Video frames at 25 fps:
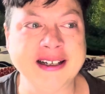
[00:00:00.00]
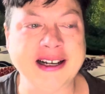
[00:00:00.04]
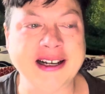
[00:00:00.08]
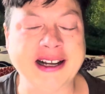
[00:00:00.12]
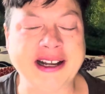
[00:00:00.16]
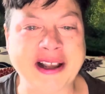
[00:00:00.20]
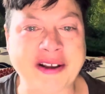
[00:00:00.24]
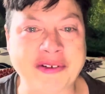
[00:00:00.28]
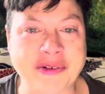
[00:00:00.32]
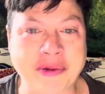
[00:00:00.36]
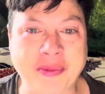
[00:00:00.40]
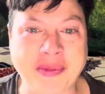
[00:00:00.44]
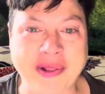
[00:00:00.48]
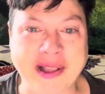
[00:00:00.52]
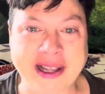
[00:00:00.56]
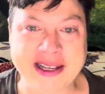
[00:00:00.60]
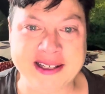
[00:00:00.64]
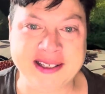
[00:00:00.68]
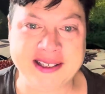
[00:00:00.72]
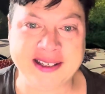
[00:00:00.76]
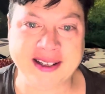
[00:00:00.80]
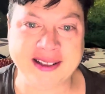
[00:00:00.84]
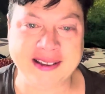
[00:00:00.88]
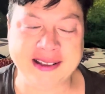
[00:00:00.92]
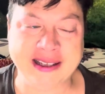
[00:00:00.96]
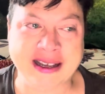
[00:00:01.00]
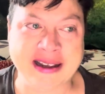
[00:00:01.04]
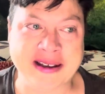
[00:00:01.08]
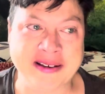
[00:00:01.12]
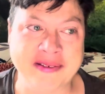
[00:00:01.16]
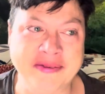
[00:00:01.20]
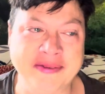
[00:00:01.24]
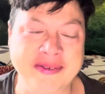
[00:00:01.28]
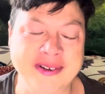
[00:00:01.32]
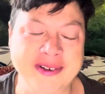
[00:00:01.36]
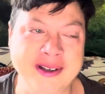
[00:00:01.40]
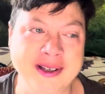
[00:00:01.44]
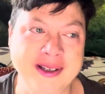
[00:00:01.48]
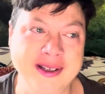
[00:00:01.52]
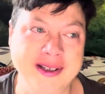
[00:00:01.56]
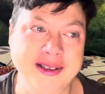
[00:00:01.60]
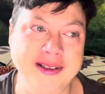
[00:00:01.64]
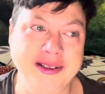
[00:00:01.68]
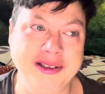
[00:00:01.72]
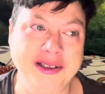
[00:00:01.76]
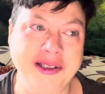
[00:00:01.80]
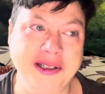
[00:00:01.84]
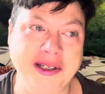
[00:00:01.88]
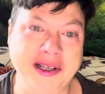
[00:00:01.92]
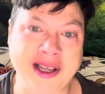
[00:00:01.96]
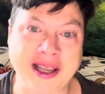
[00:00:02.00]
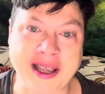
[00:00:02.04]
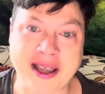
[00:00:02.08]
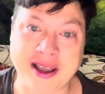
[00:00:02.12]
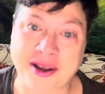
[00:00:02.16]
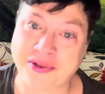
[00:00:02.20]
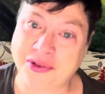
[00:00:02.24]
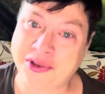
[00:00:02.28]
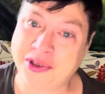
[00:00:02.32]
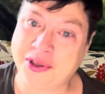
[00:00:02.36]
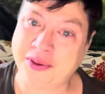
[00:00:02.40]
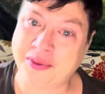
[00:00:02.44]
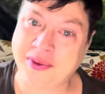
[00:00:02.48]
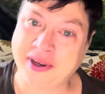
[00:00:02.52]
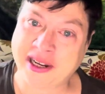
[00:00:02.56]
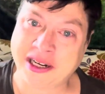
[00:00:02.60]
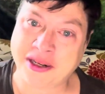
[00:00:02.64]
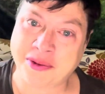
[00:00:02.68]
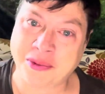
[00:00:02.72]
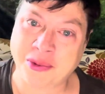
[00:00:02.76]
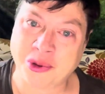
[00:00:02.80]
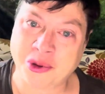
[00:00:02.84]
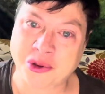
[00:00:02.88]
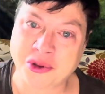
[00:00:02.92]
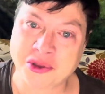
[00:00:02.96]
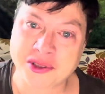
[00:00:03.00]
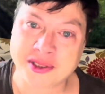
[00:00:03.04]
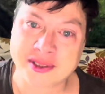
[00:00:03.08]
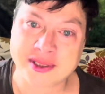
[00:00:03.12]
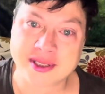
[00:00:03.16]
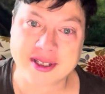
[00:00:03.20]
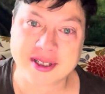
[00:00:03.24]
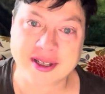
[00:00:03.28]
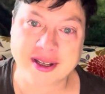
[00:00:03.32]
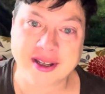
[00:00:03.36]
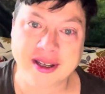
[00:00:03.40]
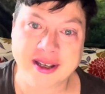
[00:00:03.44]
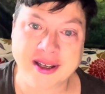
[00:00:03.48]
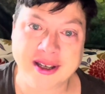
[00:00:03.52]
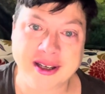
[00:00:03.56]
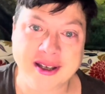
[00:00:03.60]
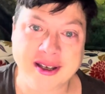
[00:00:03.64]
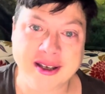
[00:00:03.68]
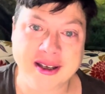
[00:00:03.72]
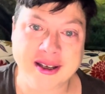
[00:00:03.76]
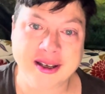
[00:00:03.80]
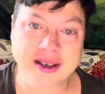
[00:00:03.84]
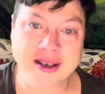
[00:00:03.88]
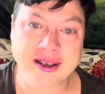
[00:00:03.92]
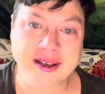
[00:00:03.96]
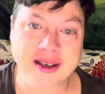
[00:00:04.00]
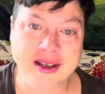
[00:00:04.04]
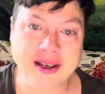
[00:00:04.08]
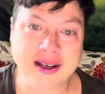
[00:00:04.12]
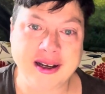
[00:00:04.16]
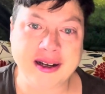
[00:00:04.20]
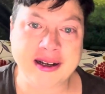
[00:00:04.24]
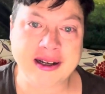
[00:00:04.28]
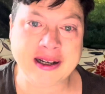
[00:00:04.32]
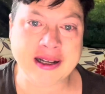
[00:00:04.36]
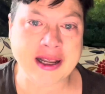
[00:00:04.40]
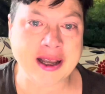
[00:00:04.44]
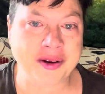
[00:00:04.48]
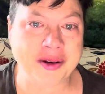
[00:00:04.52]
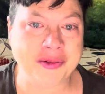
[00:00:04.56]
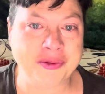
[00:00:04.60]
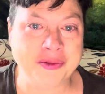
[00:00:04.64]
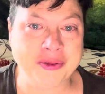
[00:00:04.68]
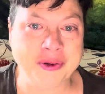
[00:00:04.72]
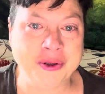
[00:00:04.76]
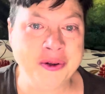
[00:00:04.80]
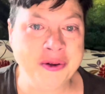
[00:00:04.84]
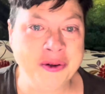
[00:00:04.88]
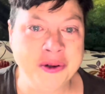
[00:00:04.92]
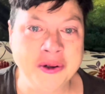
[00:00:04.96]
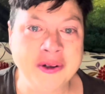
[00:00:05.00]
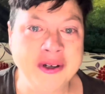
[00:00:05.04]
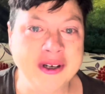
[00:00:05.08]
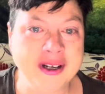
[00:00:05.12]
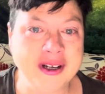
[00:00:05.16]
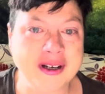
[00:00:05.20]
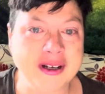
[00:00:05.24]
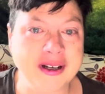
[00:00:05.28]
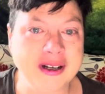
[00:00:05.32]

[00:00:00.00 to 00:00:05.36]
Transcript: I have a place to live. I have 2 animals. I have food.